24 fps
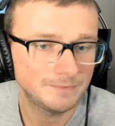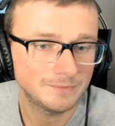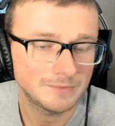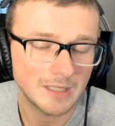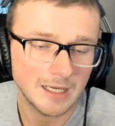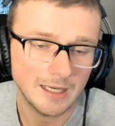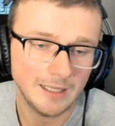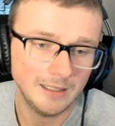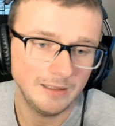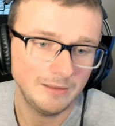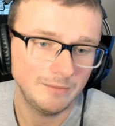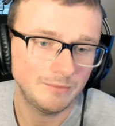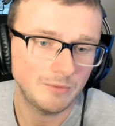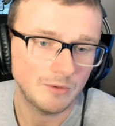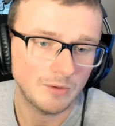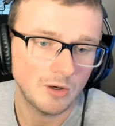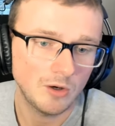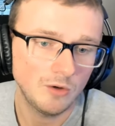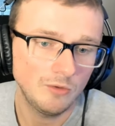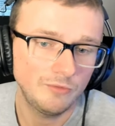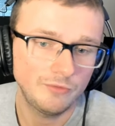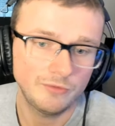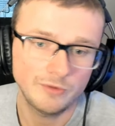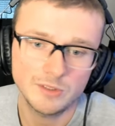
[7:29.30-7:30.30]
I
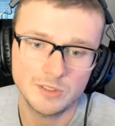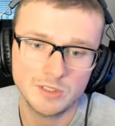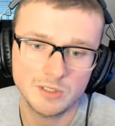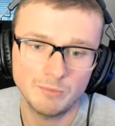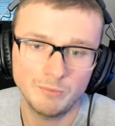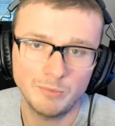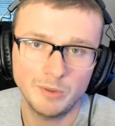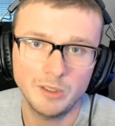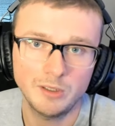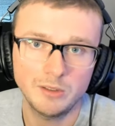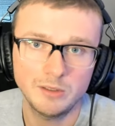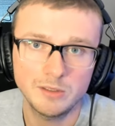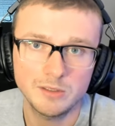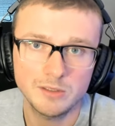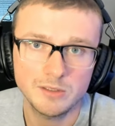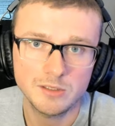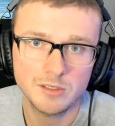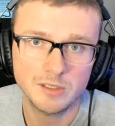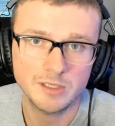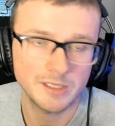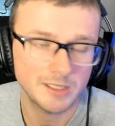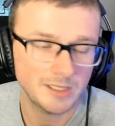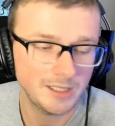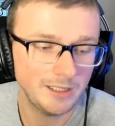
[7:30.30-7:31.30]
hope for some bars,
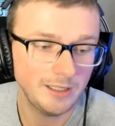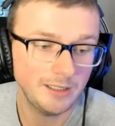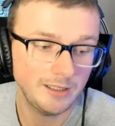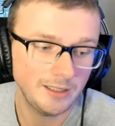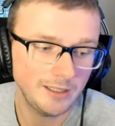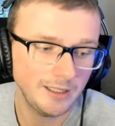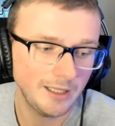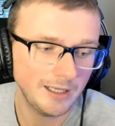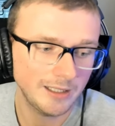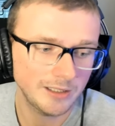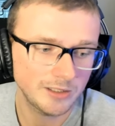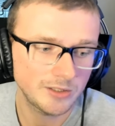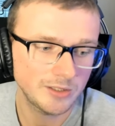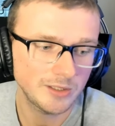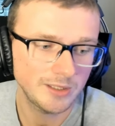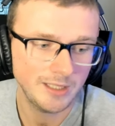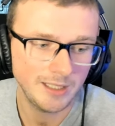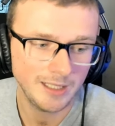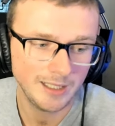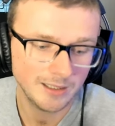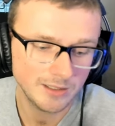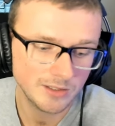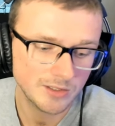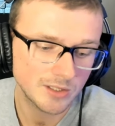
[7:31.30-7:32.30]
because he actually
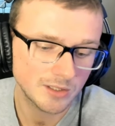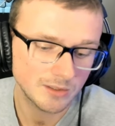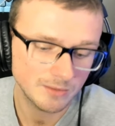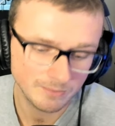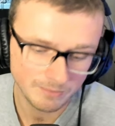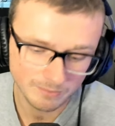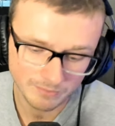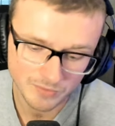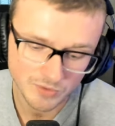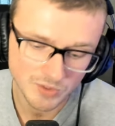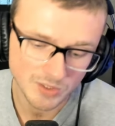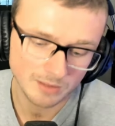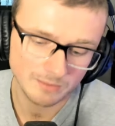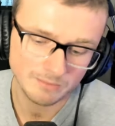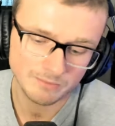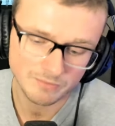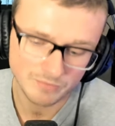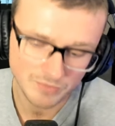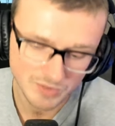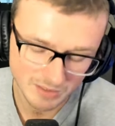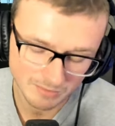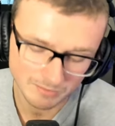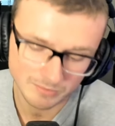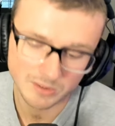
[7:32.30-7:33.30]
had some
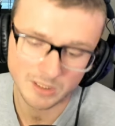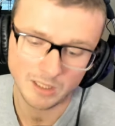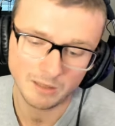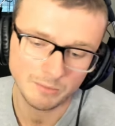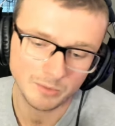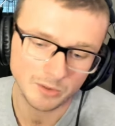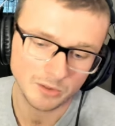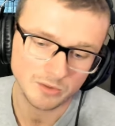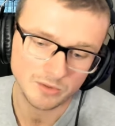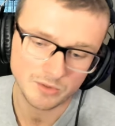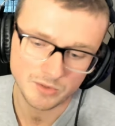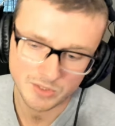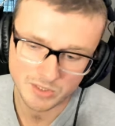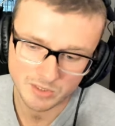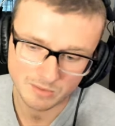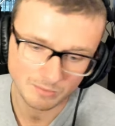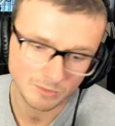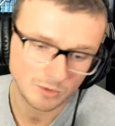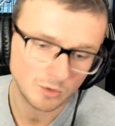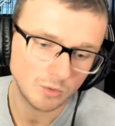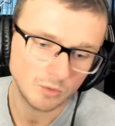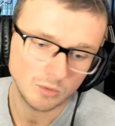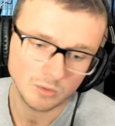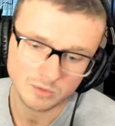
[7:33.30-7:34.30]
doubles, some
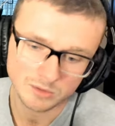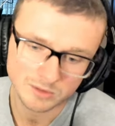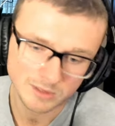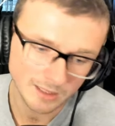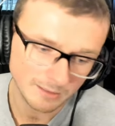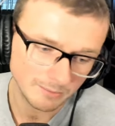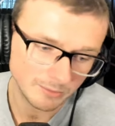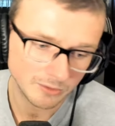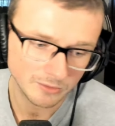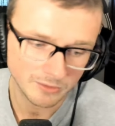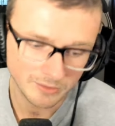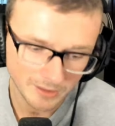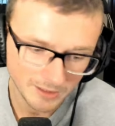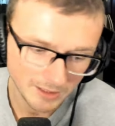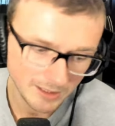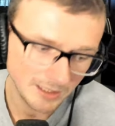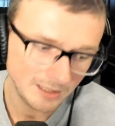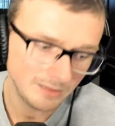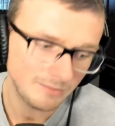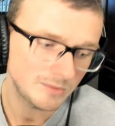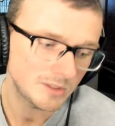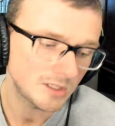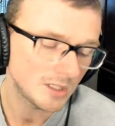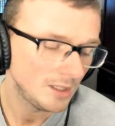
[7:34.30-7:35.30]
cool double
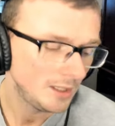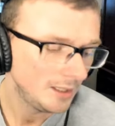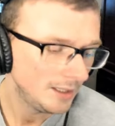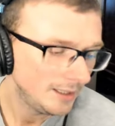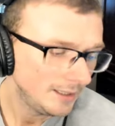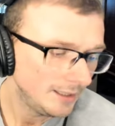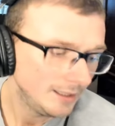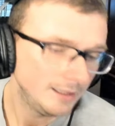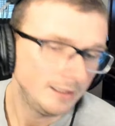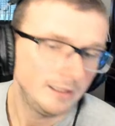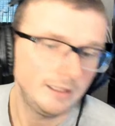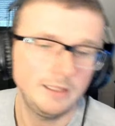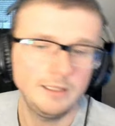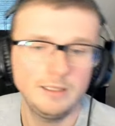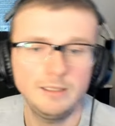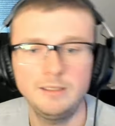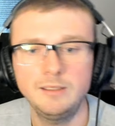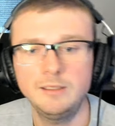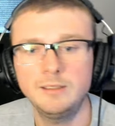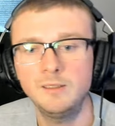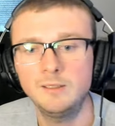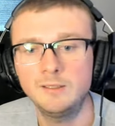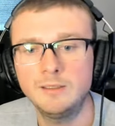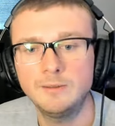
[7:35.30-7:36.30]
themes in
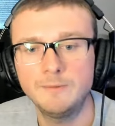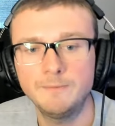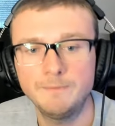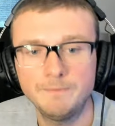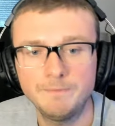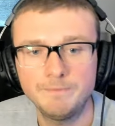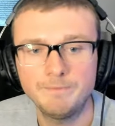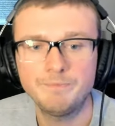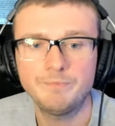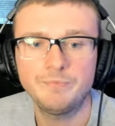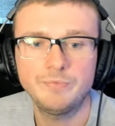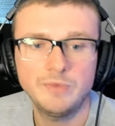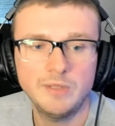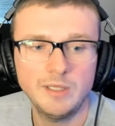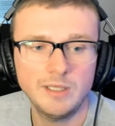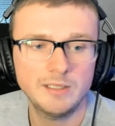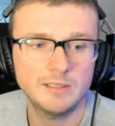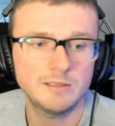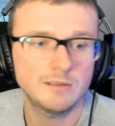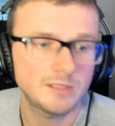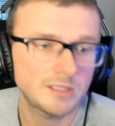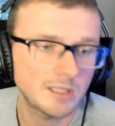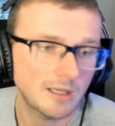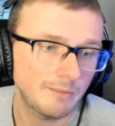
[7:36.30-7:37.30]

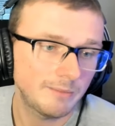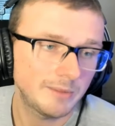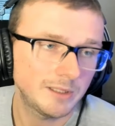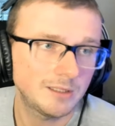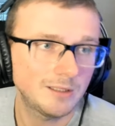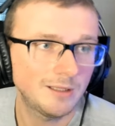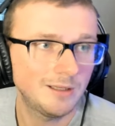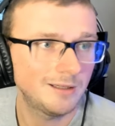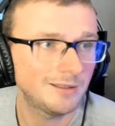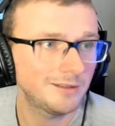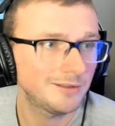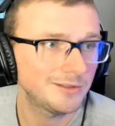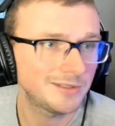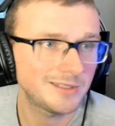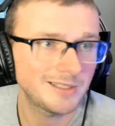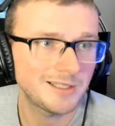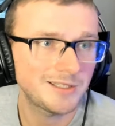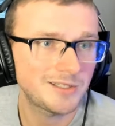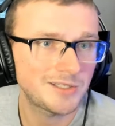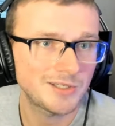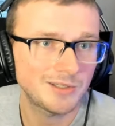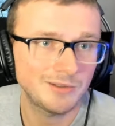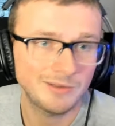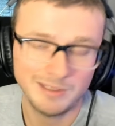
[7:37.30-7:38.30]
that Tom McDonald
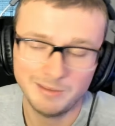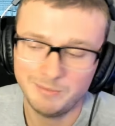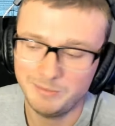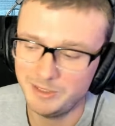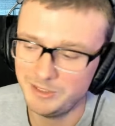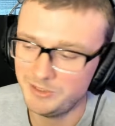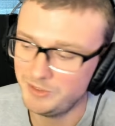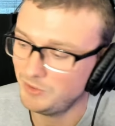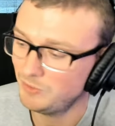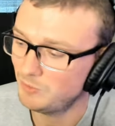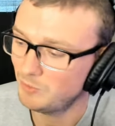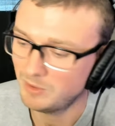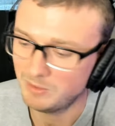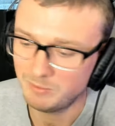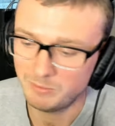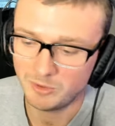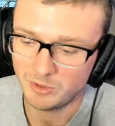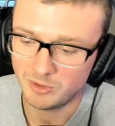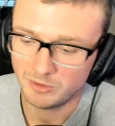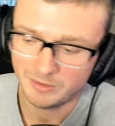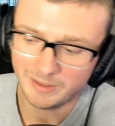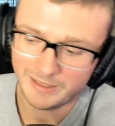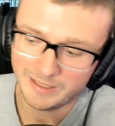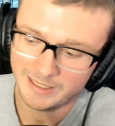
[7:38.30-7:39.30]
diss. So I'm going to do one
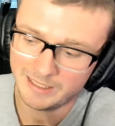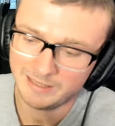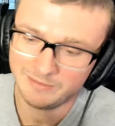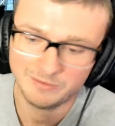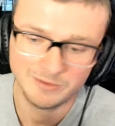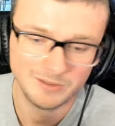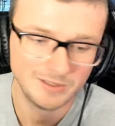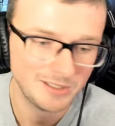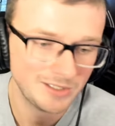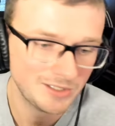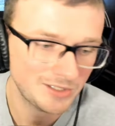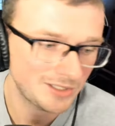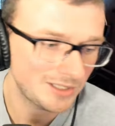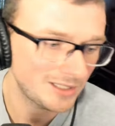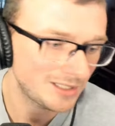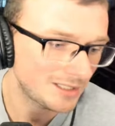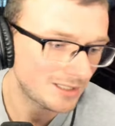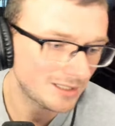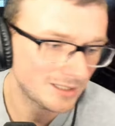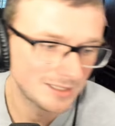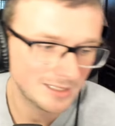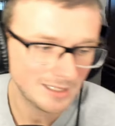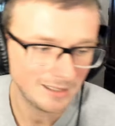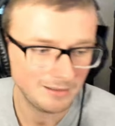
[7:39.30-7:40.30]
more right after this, just
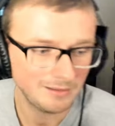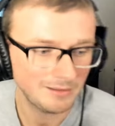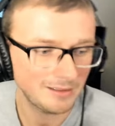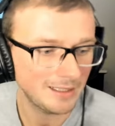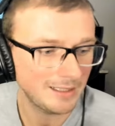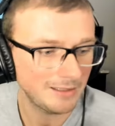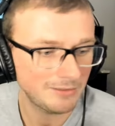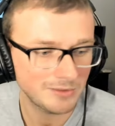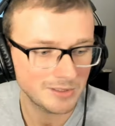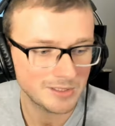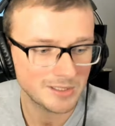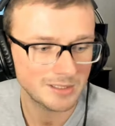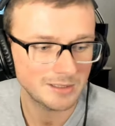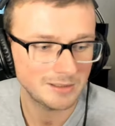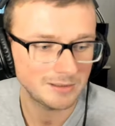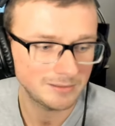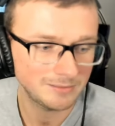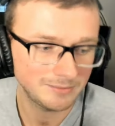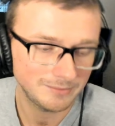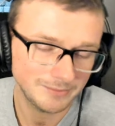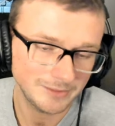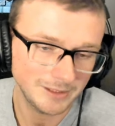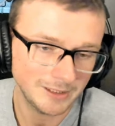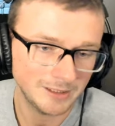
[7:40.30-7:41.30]
because I
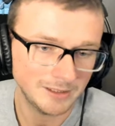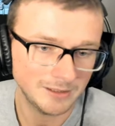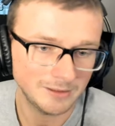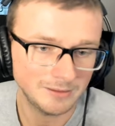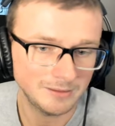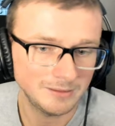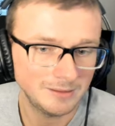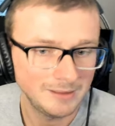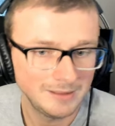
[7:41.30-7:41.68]
wasn't, you know,